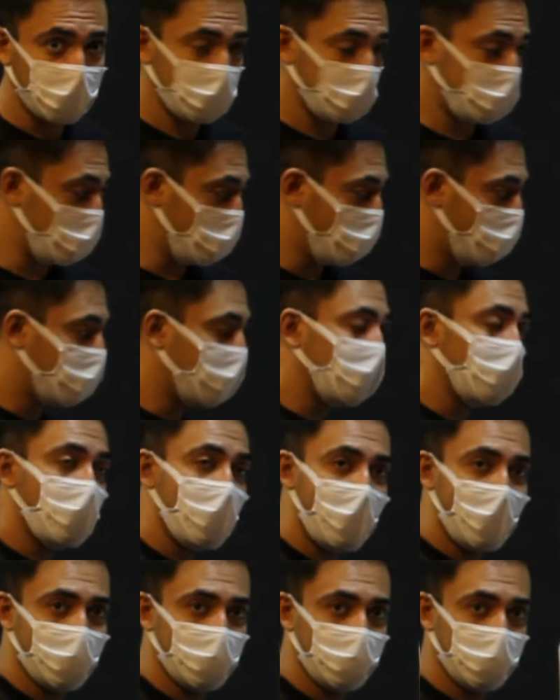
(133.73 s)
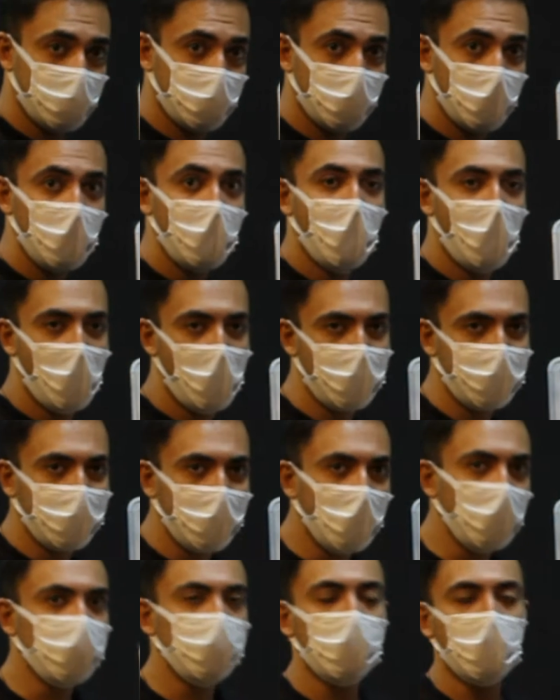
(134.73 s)
Simple past. I
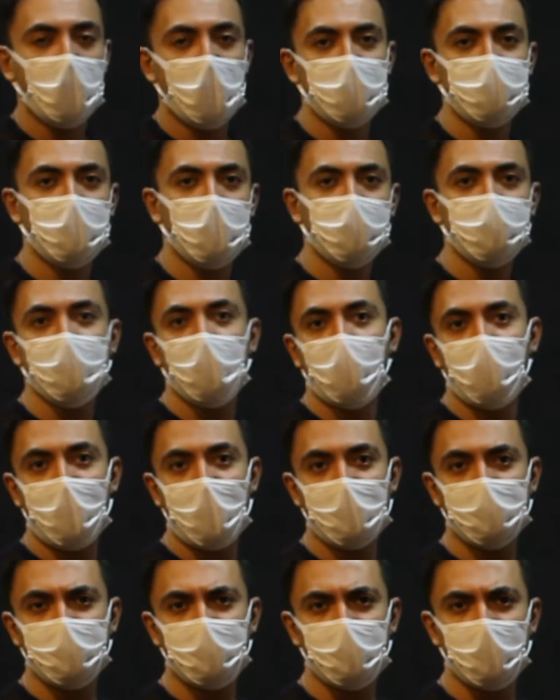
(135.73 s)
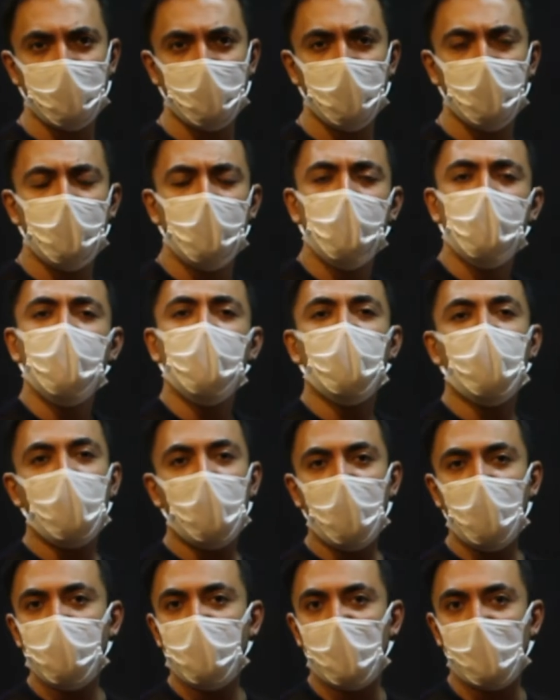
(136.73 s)
came to Gaziantep last year.
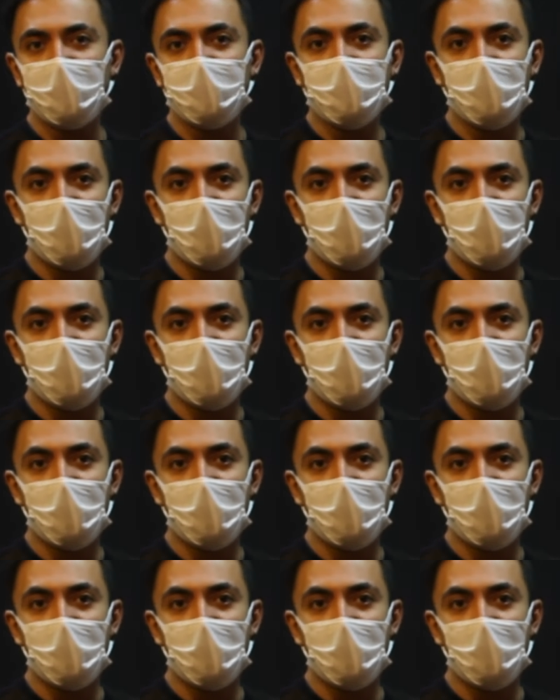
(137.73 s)
Where am I